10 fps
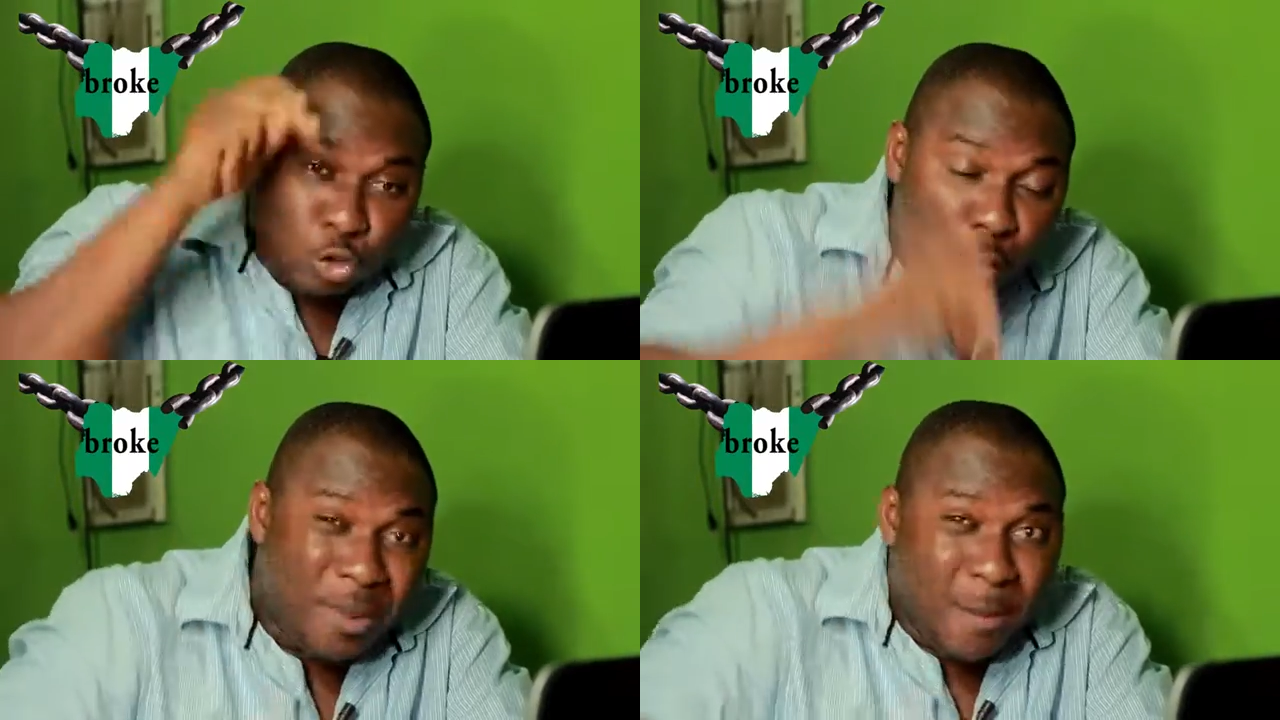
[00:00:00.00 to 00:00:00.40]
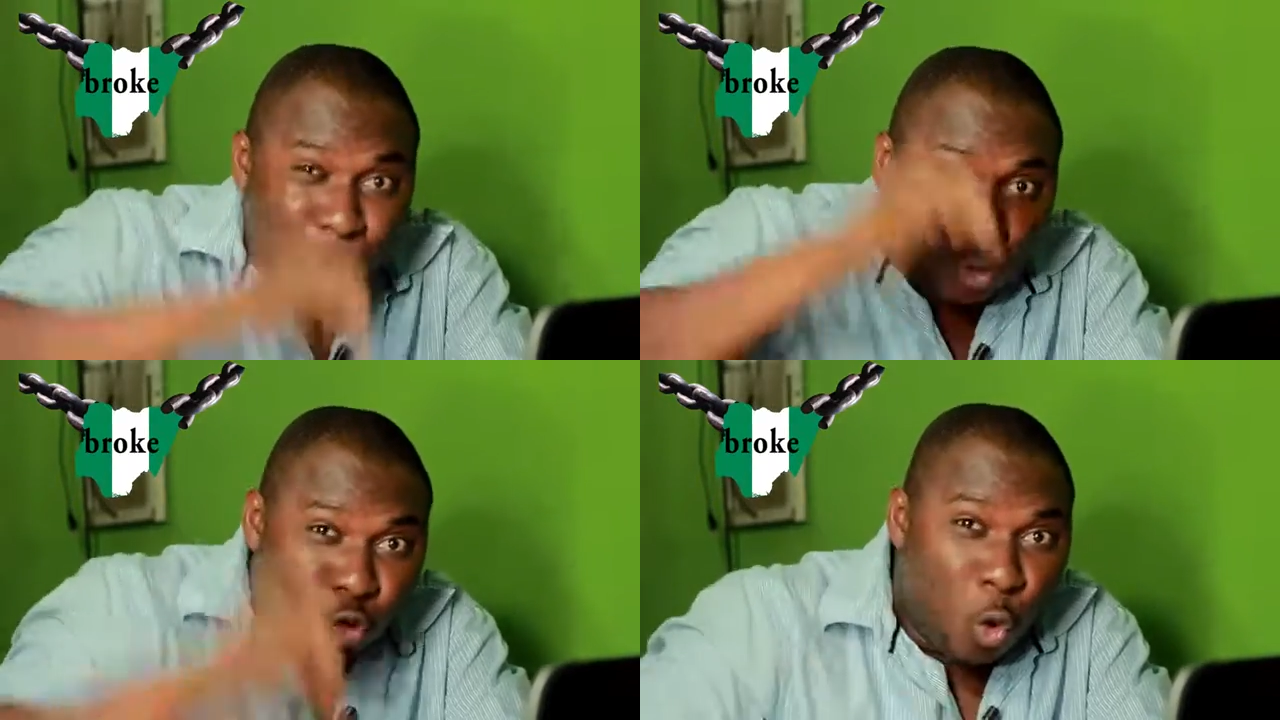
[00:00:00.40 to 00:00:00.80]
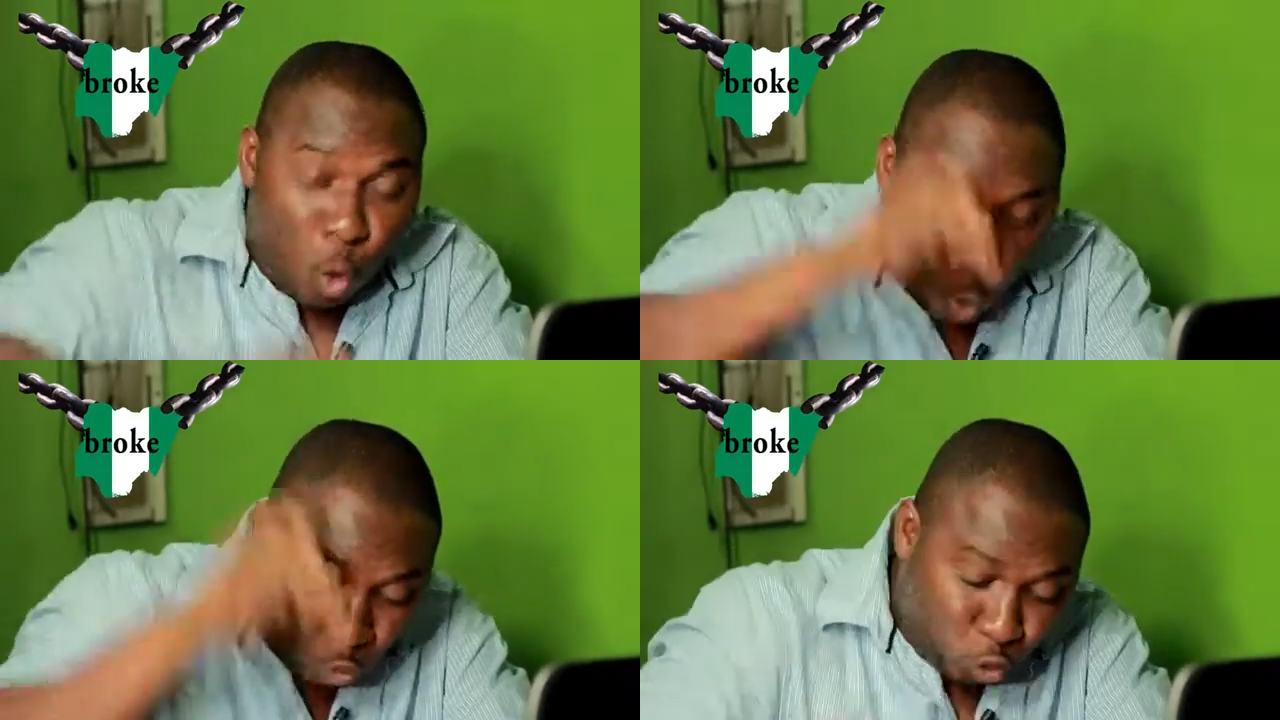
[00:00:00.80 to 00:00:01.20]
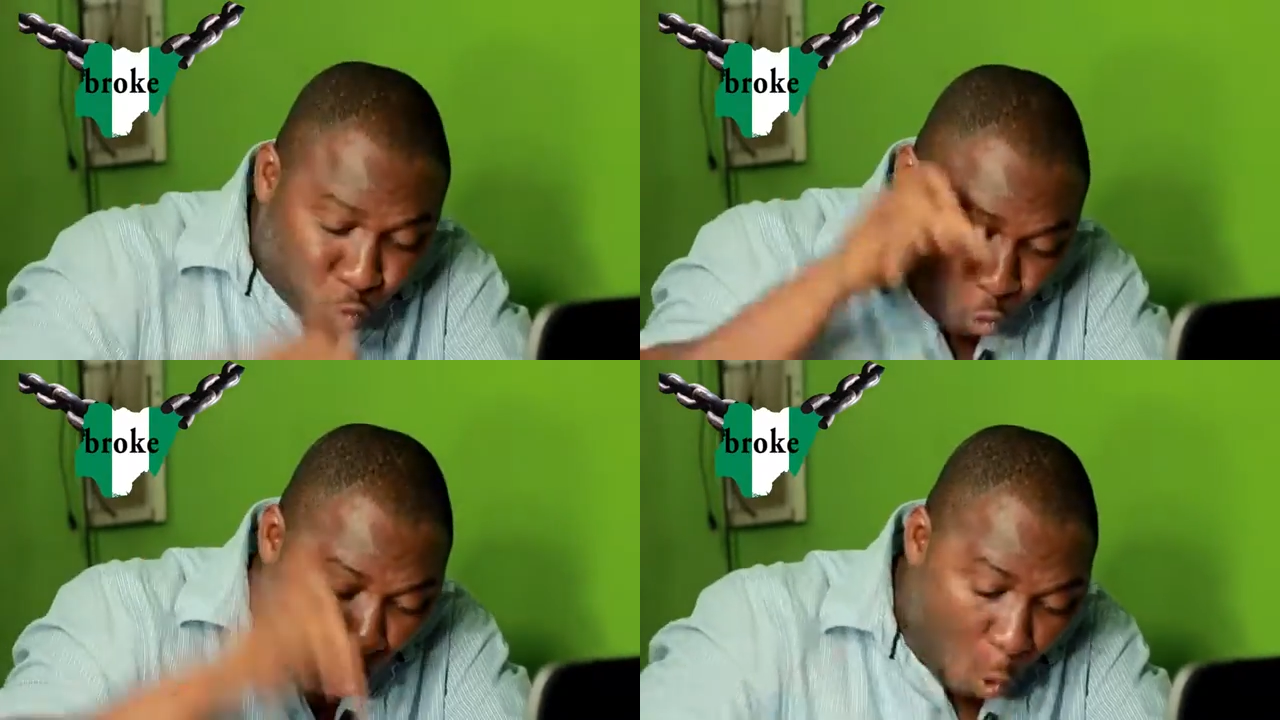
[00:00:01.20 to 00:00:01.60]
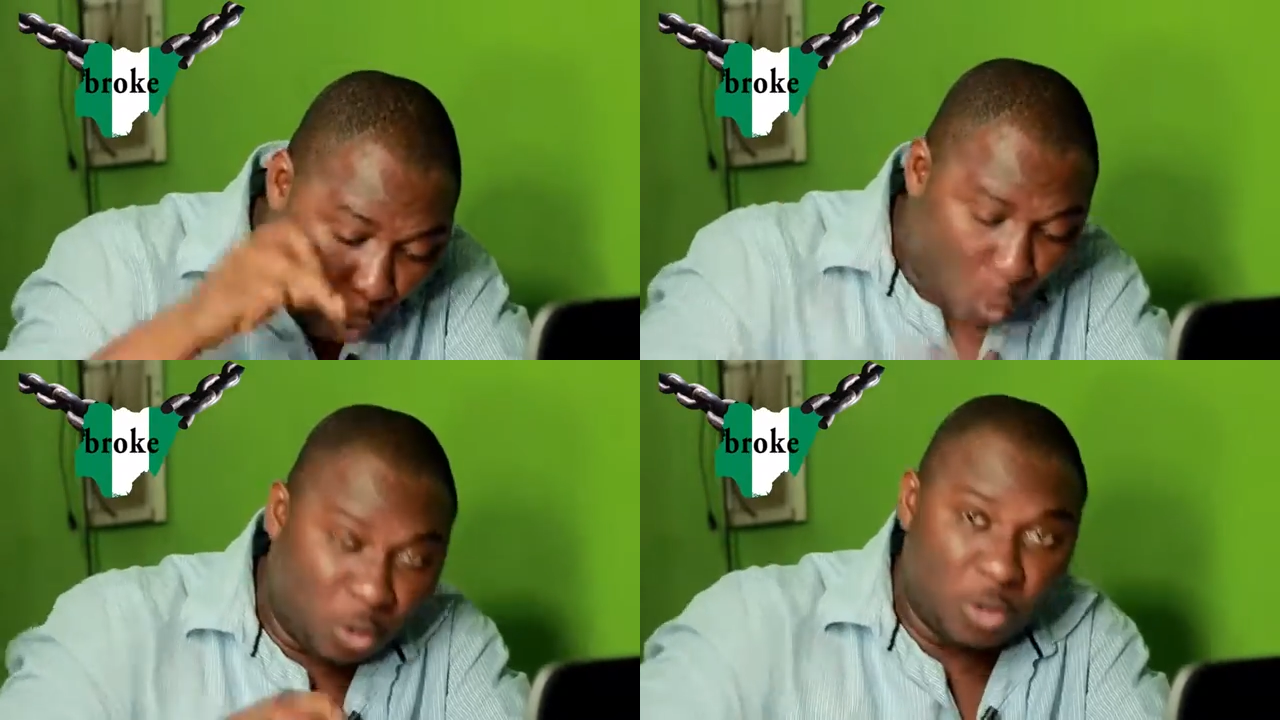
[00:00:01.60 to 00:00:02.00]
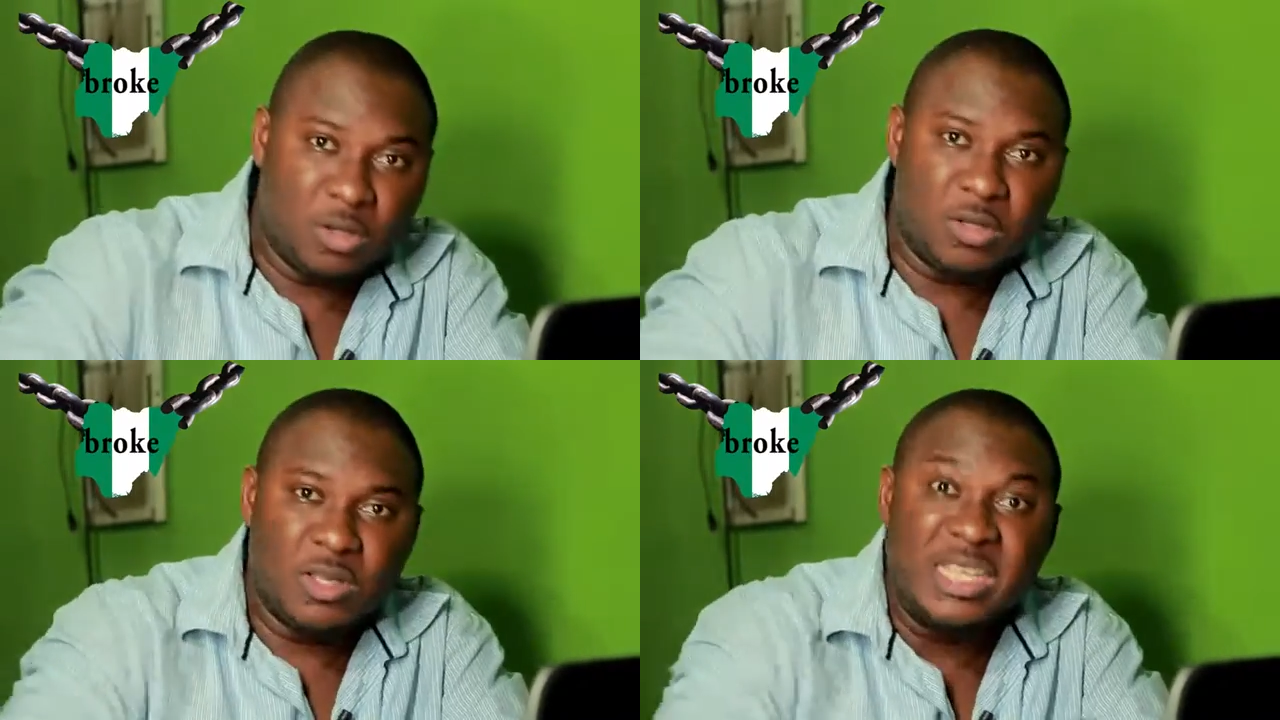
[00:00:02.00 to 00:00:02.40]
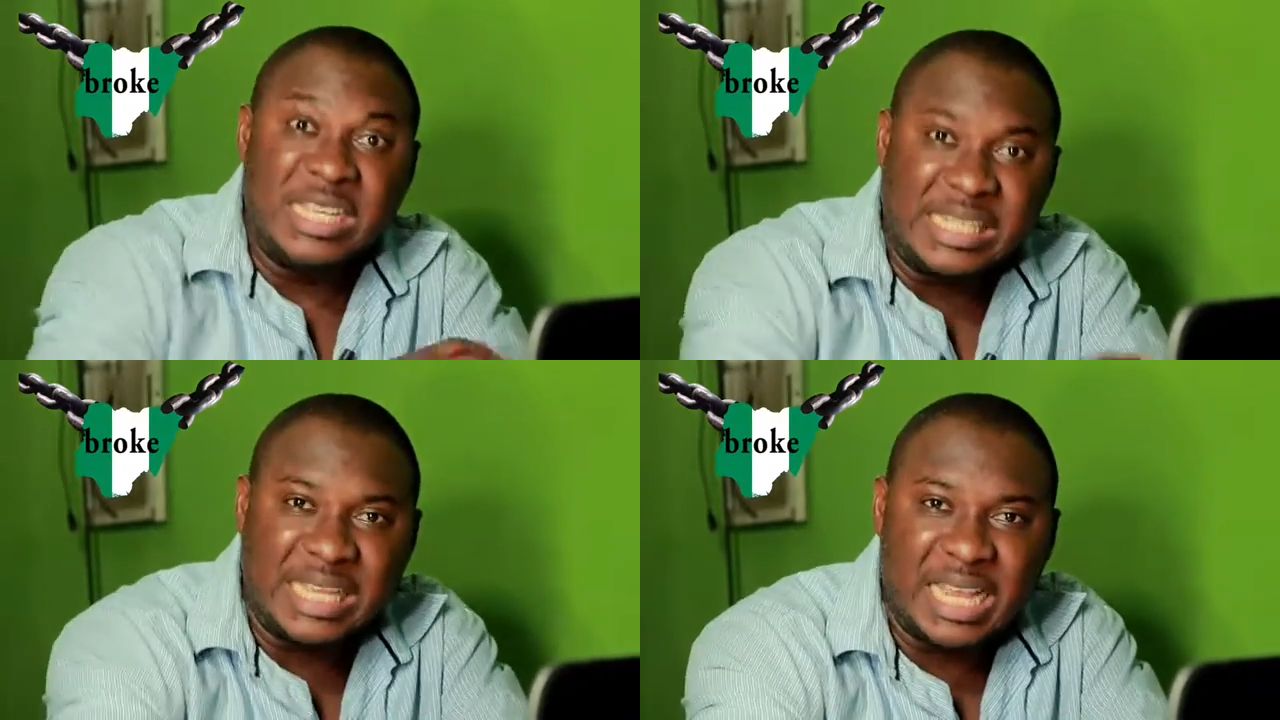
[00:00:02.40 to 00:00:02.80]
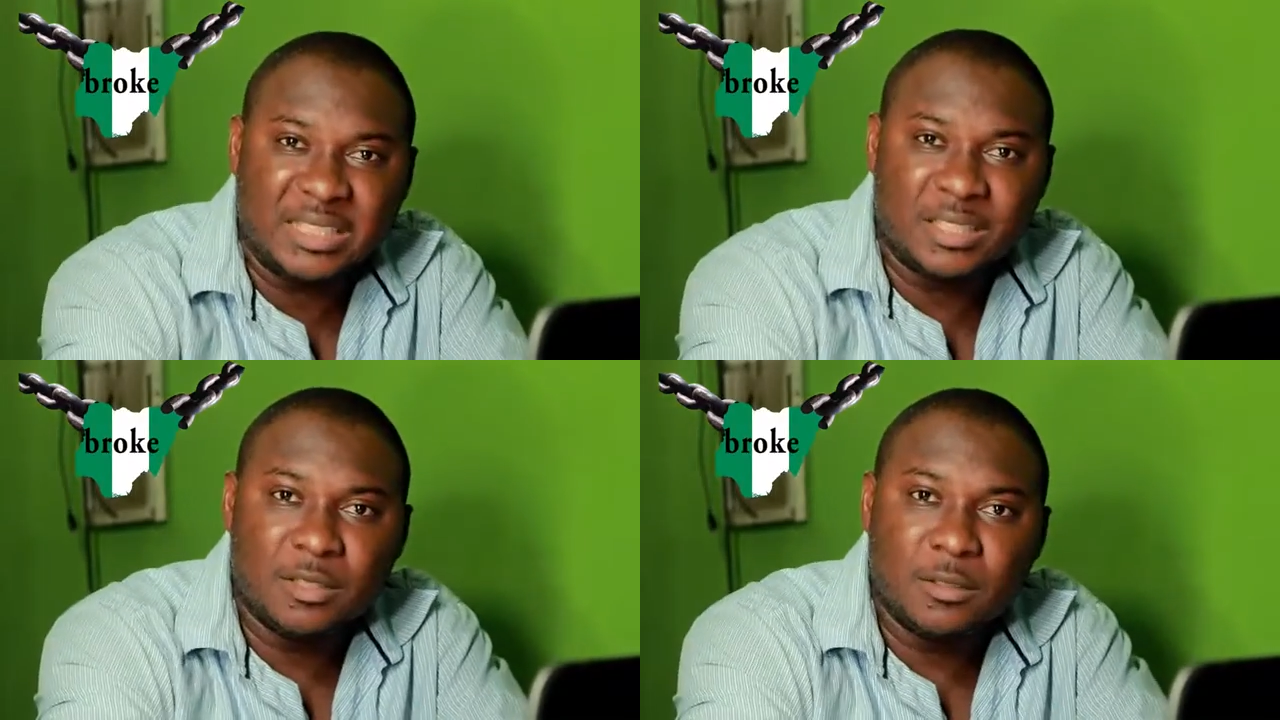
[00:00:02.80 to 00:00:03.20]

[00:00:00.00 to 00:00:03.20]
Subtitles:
to be able to control his state,